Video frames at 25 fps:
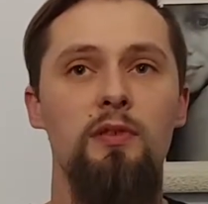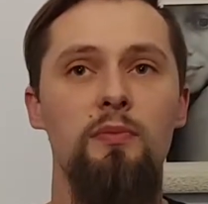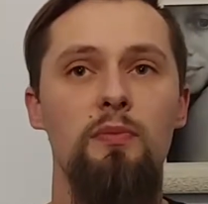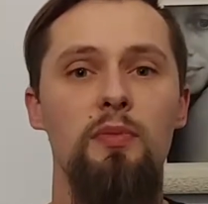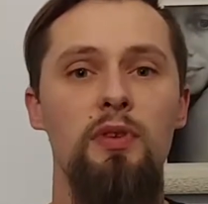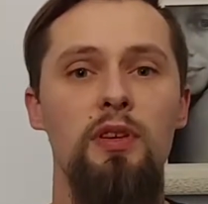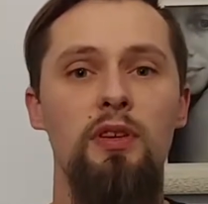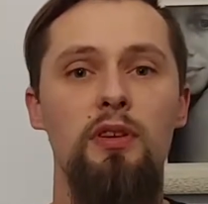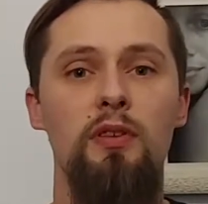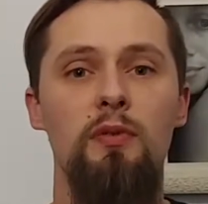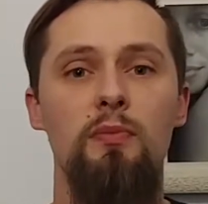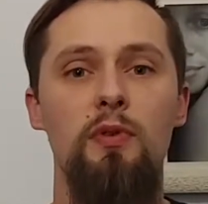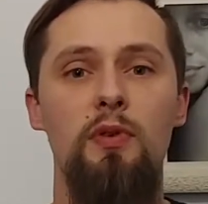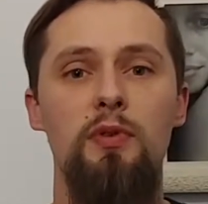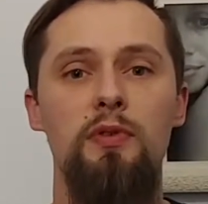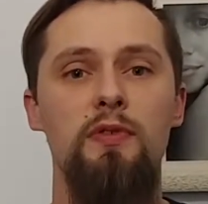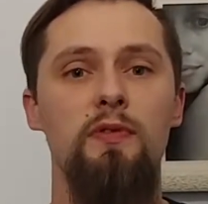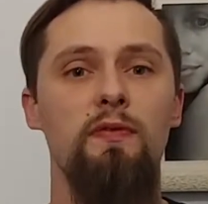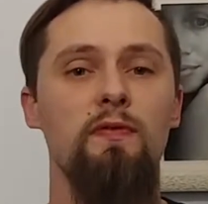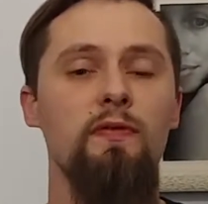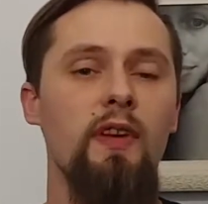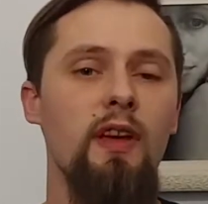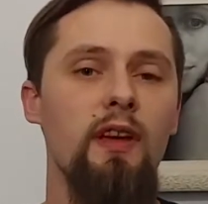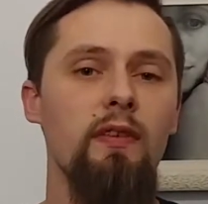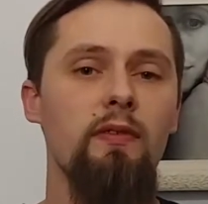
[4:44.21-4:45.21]
to be your
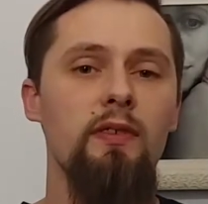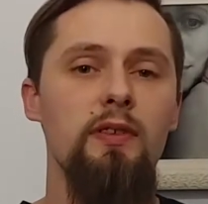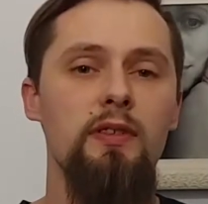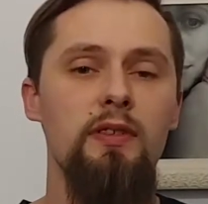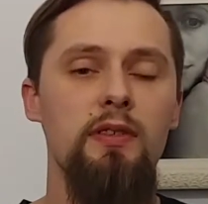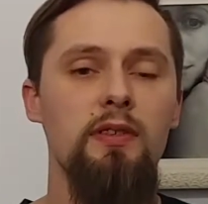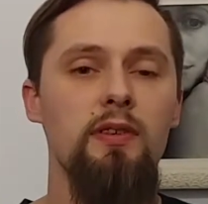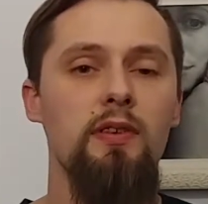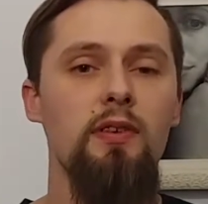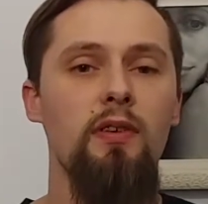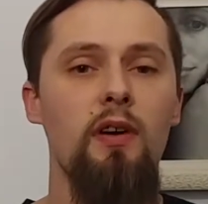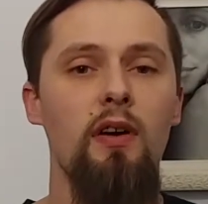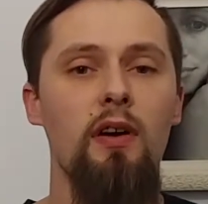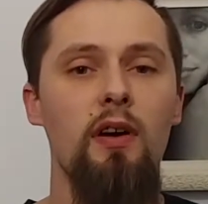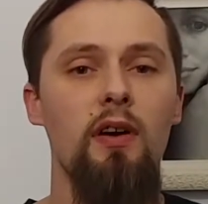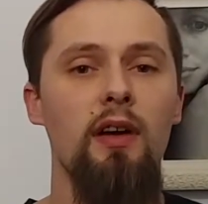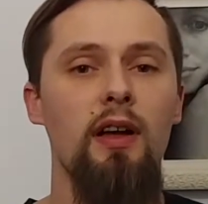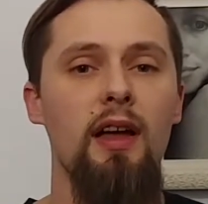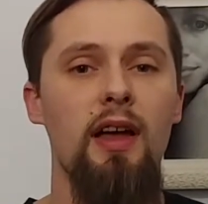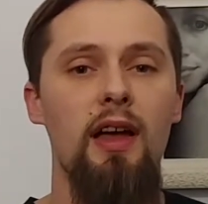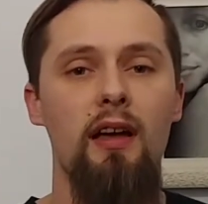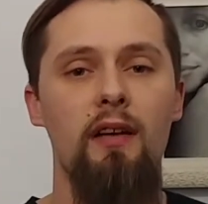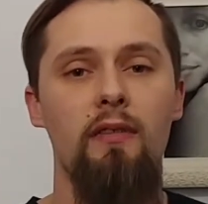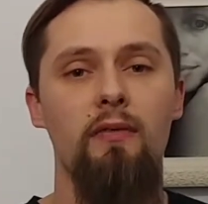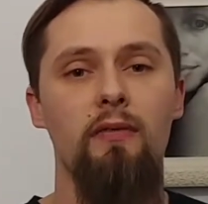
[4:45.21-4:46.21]
most favorite cigar
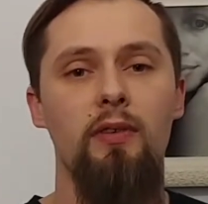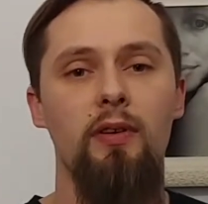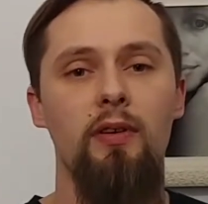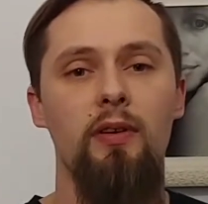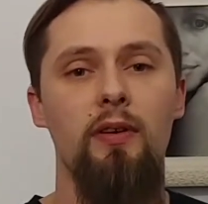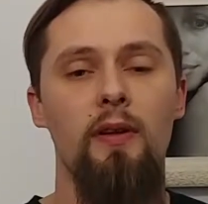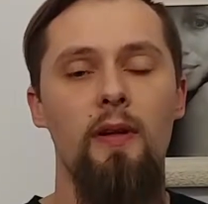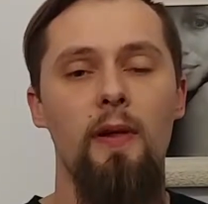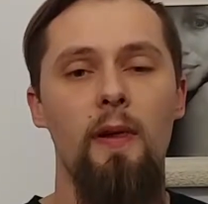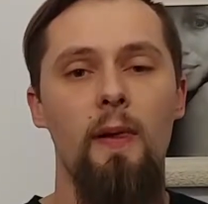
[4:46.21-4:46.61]
ever.